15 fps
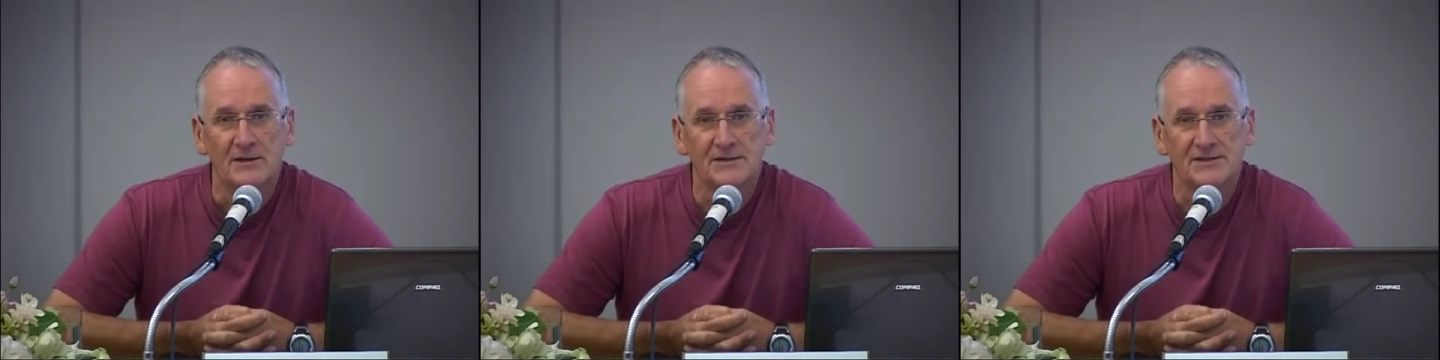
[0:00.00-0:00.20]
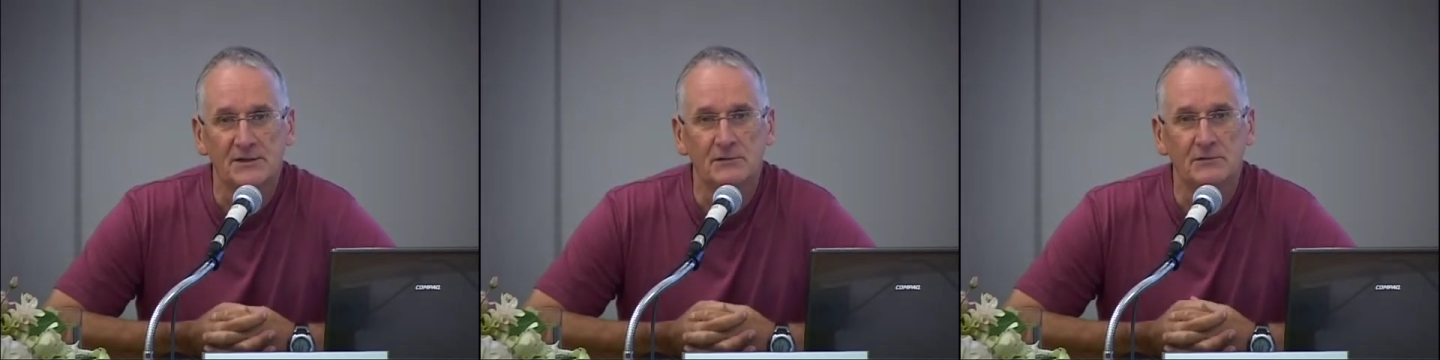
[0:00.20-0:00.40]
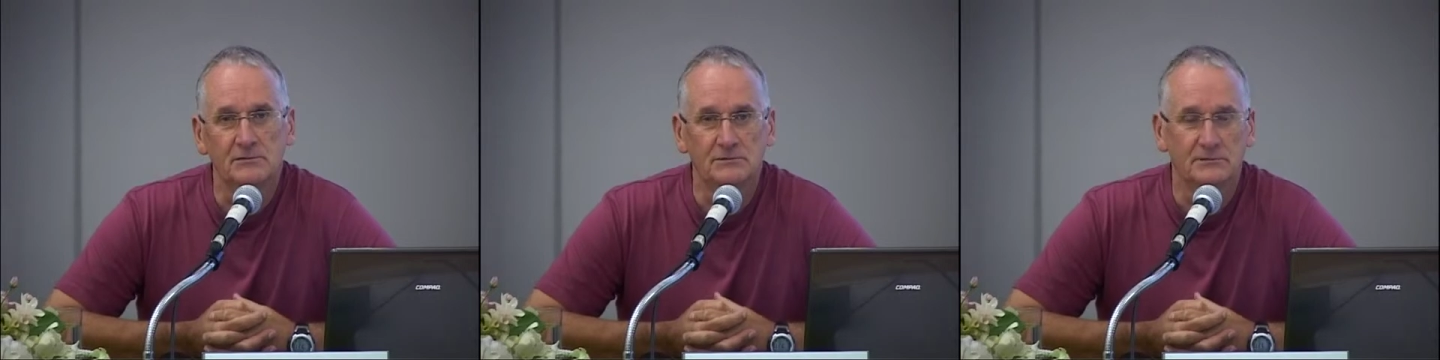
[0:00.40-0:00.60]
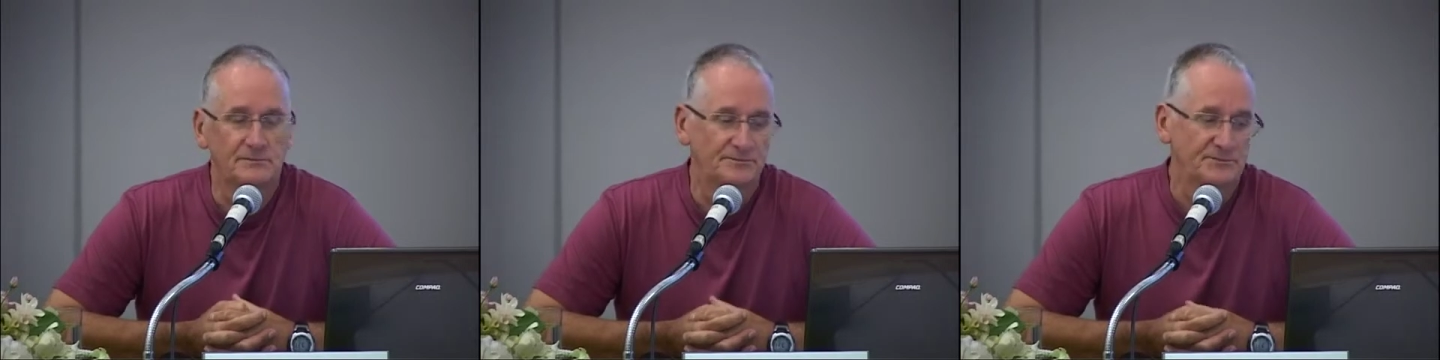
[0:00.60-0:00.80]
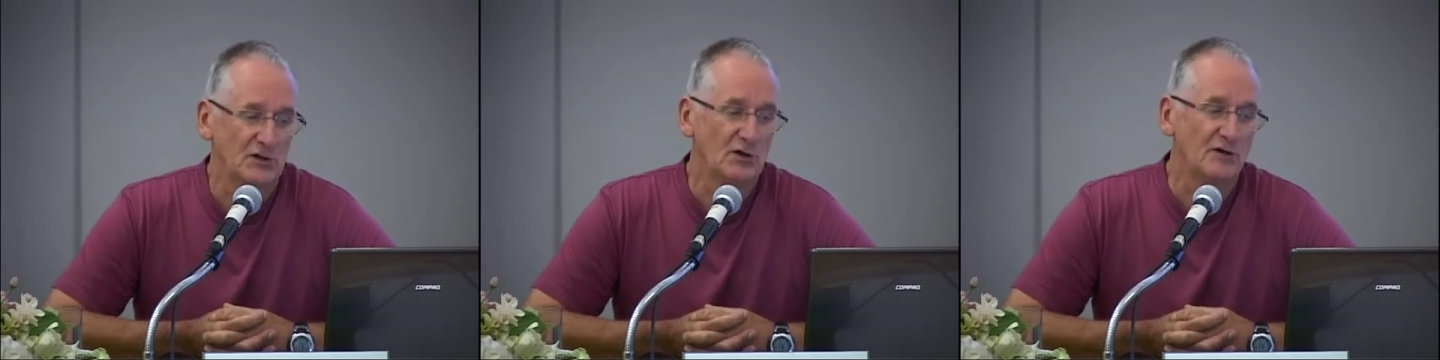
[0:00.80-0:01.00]
So,
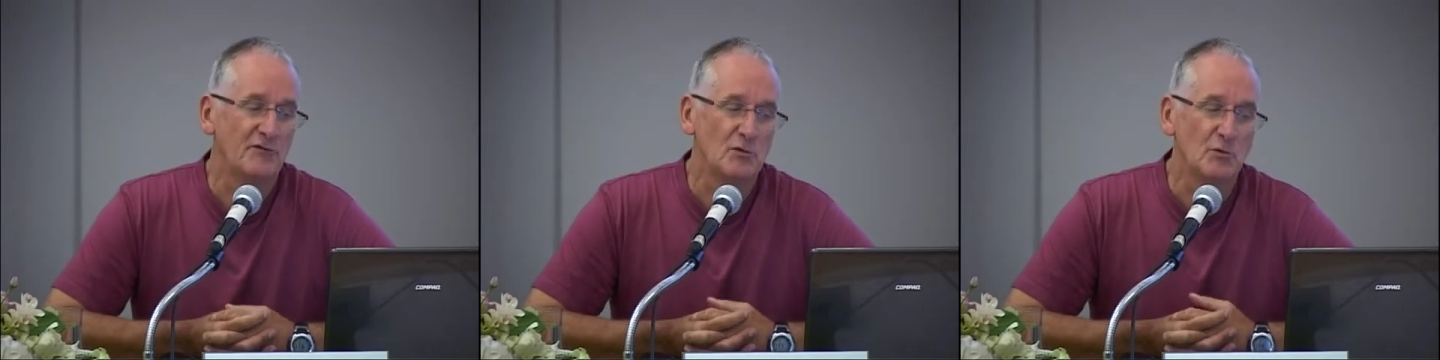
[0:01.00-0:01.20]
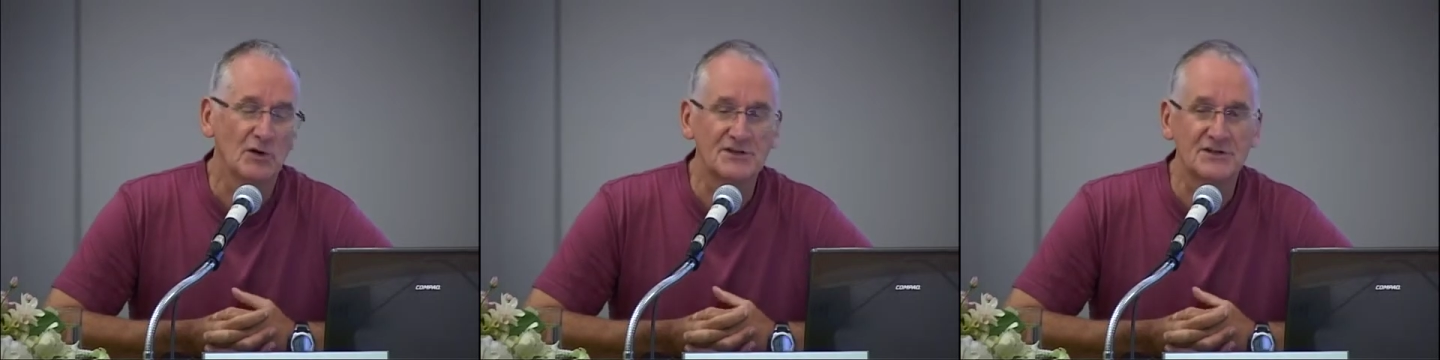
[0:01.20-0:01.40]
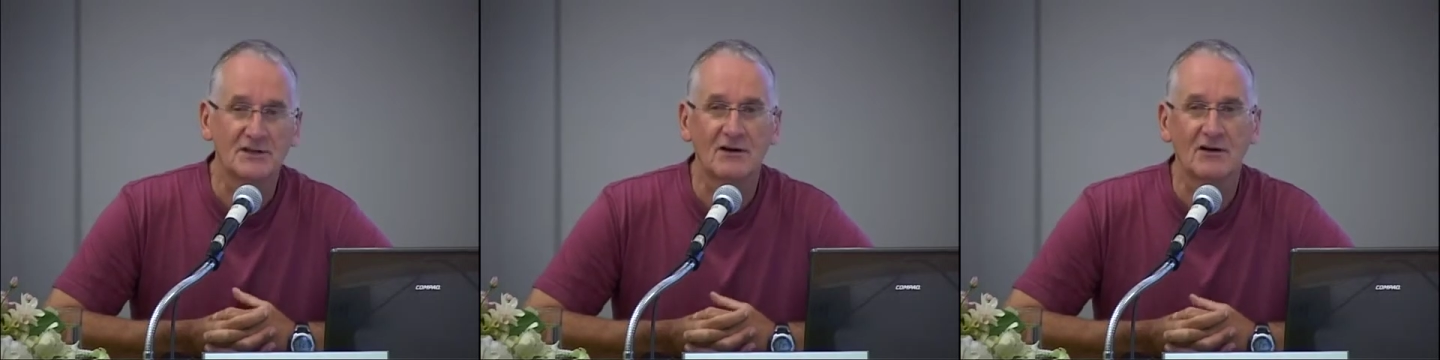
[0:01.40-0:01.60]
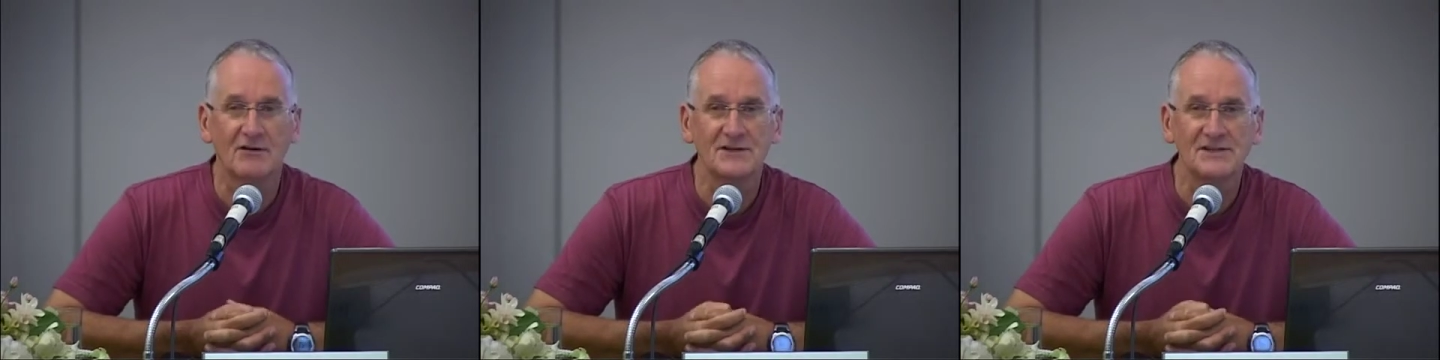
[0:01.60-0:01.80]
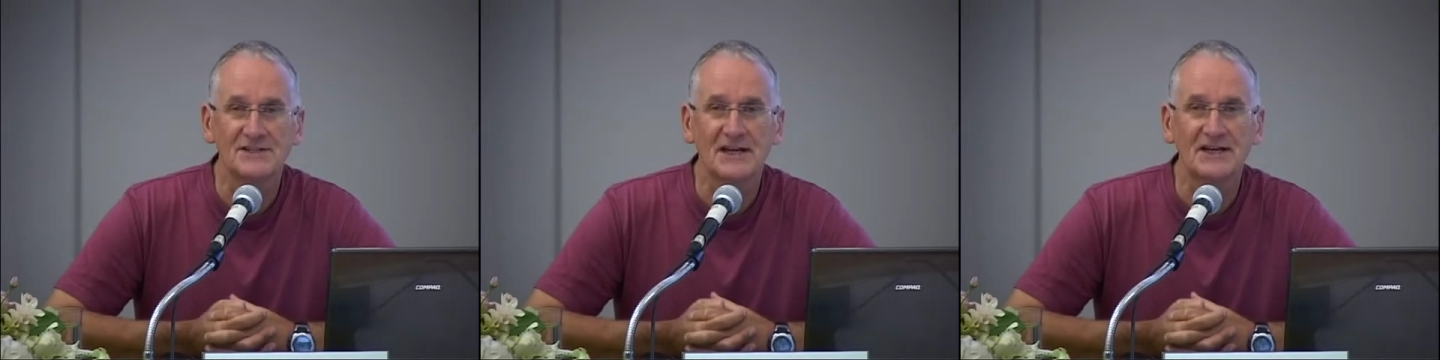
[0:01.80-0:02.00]
you know, if you want a
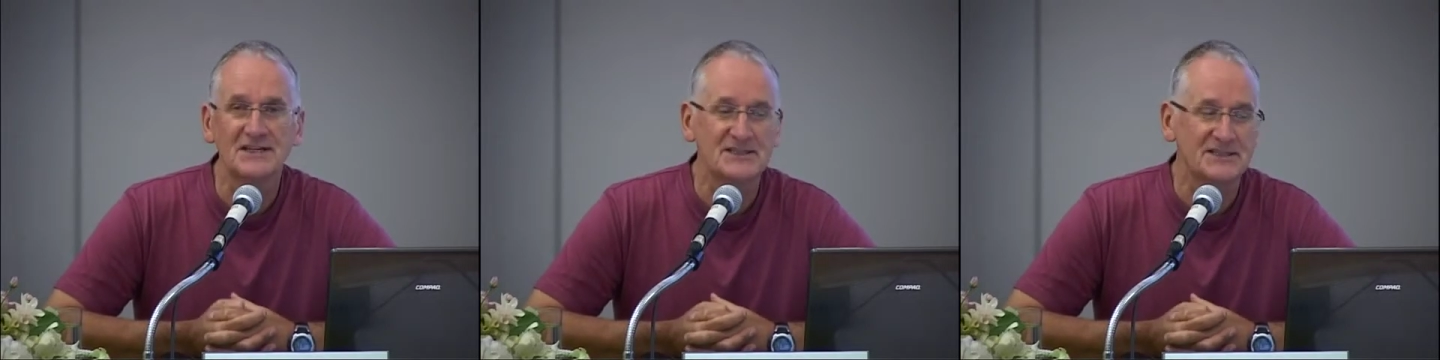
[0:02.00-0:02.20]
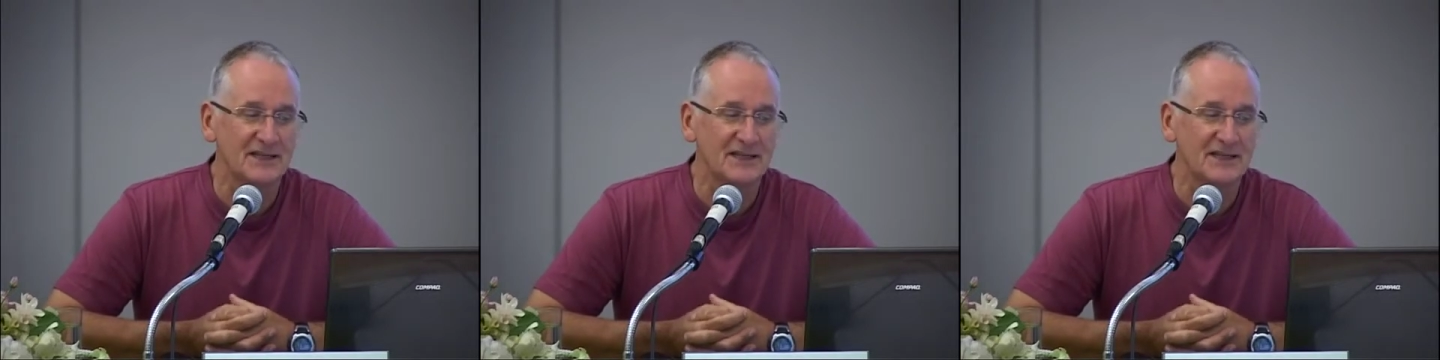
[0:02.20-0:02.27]
concise